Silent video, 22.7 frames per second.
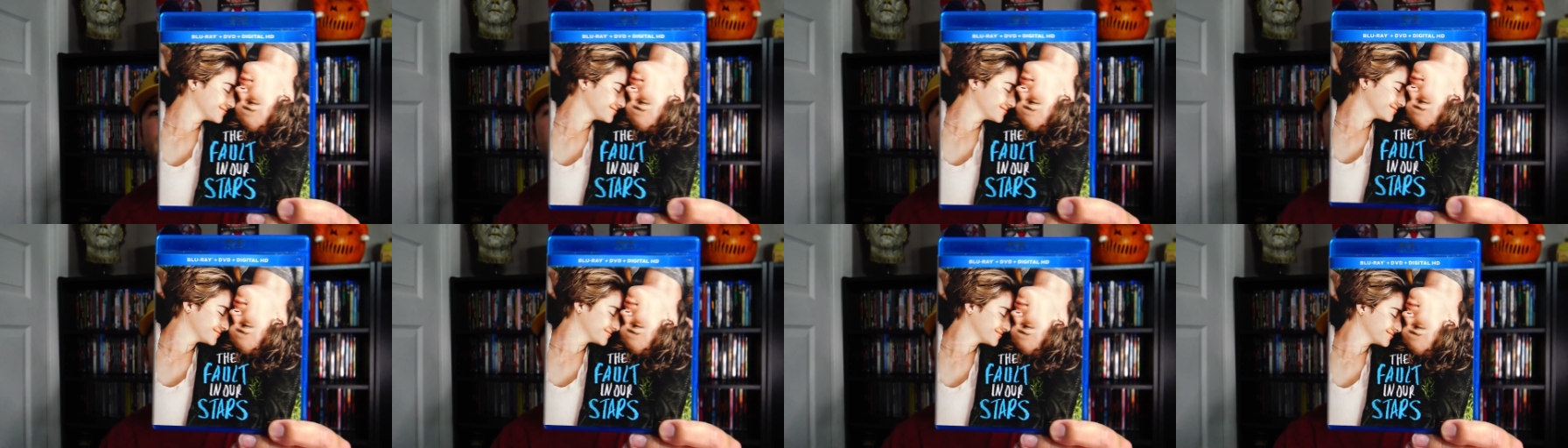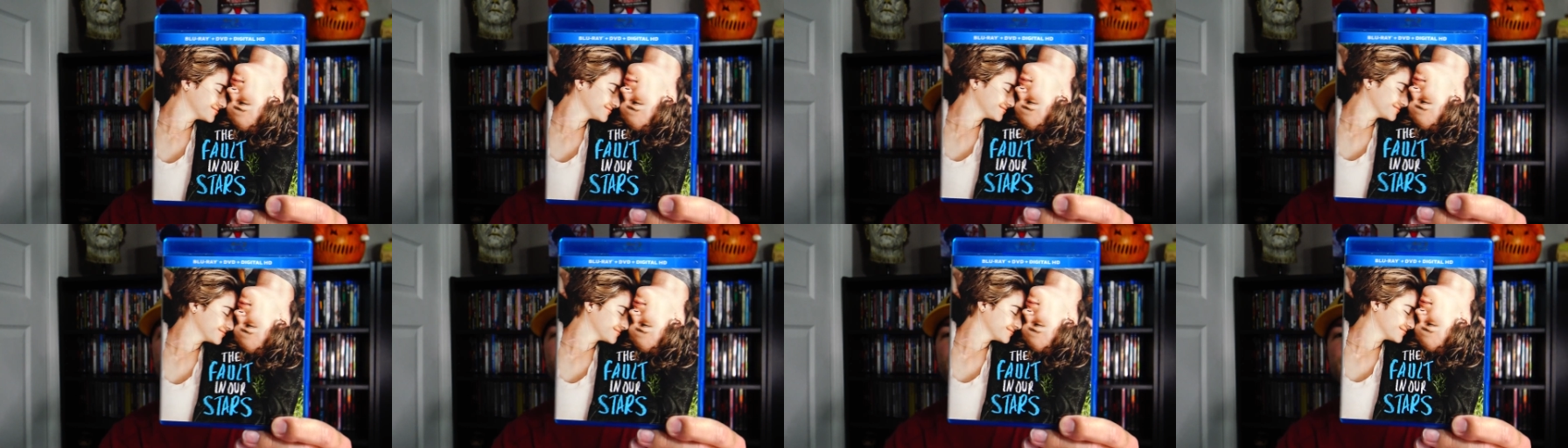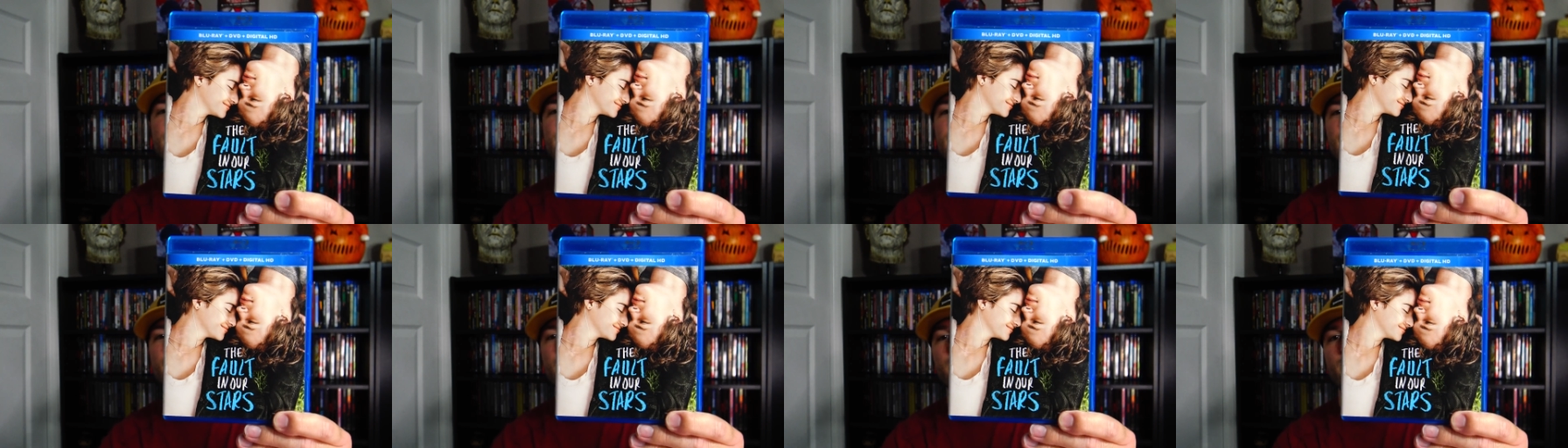I've actually never
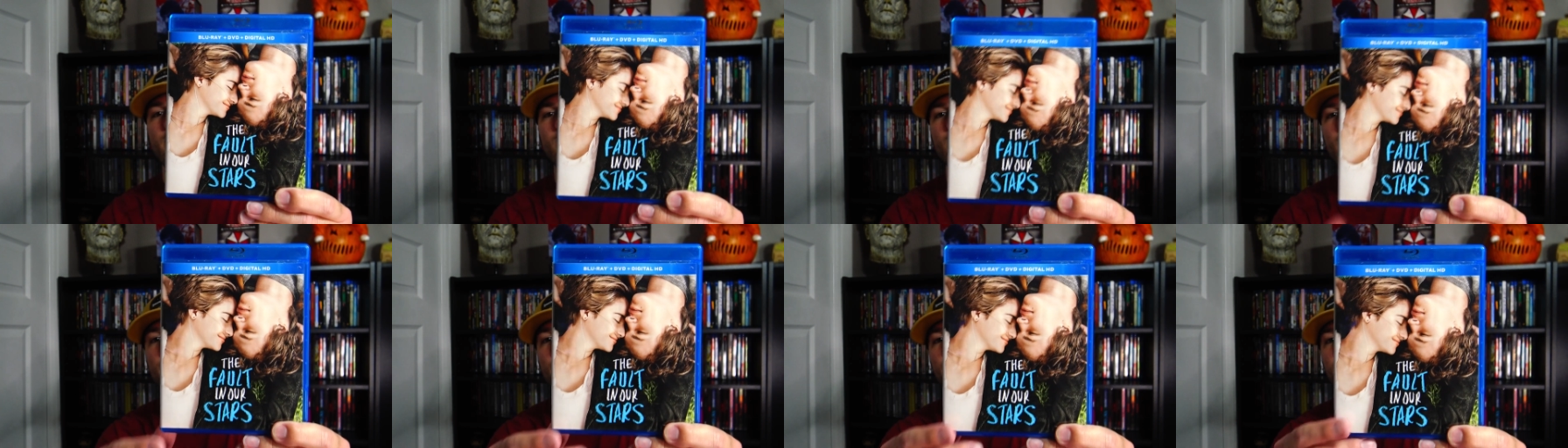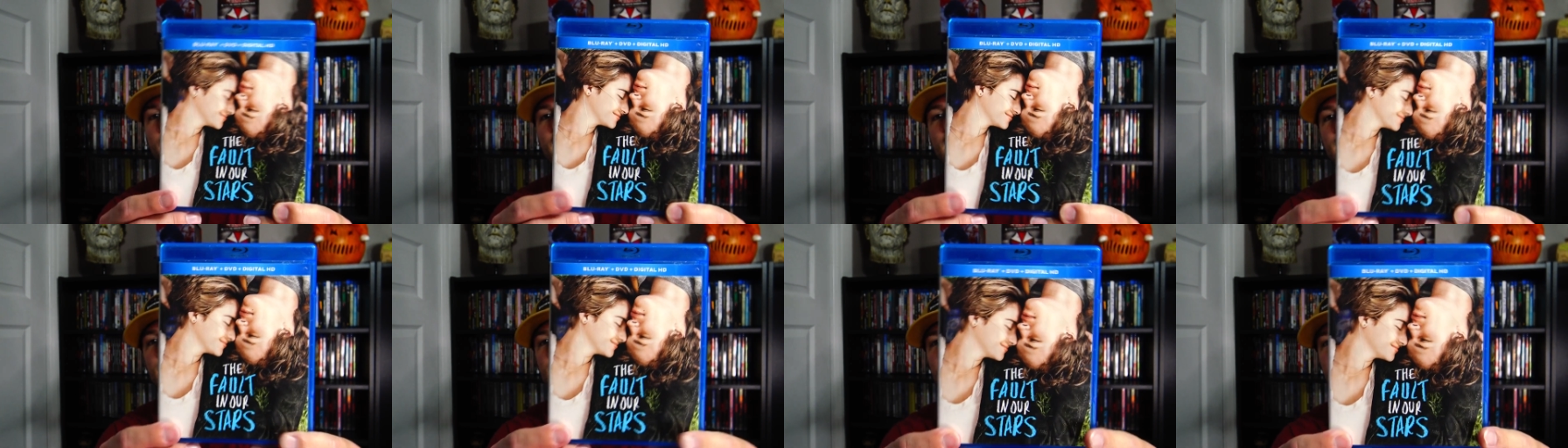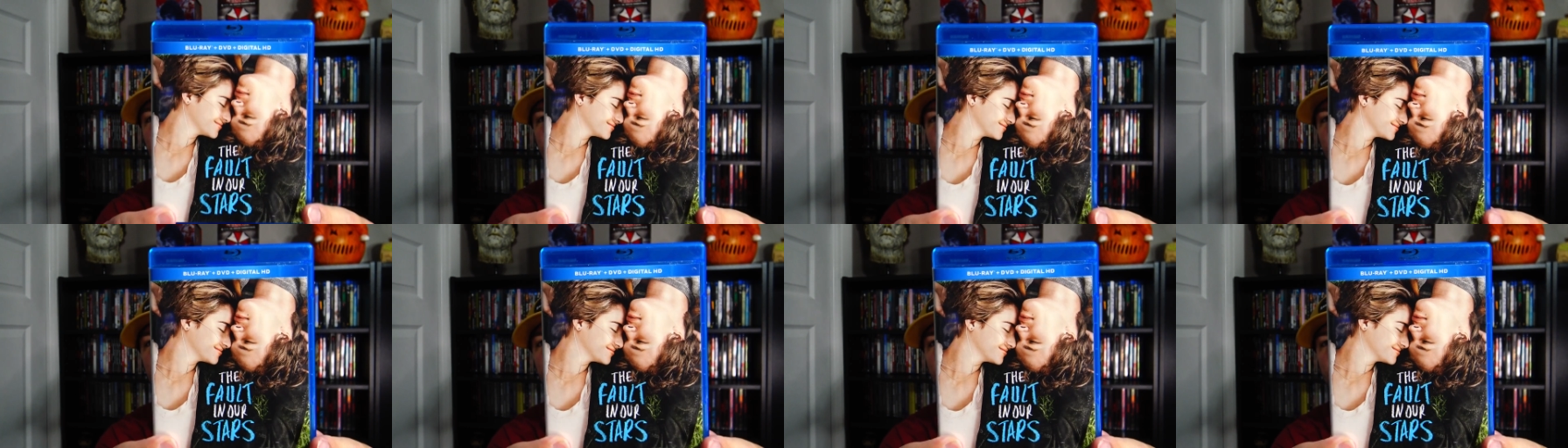seen it before. The fiance
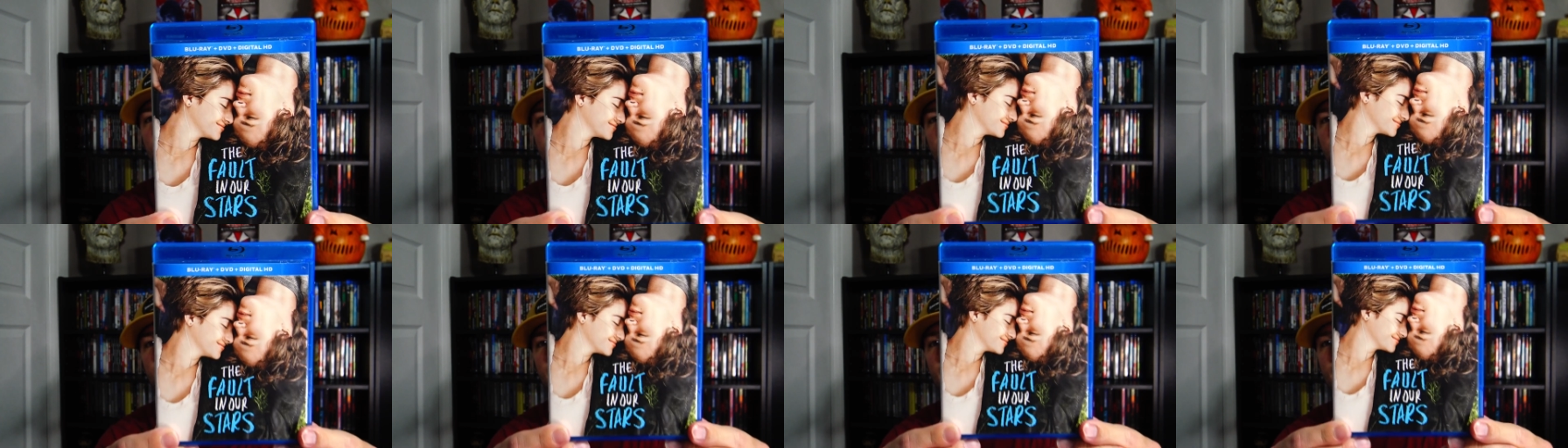has,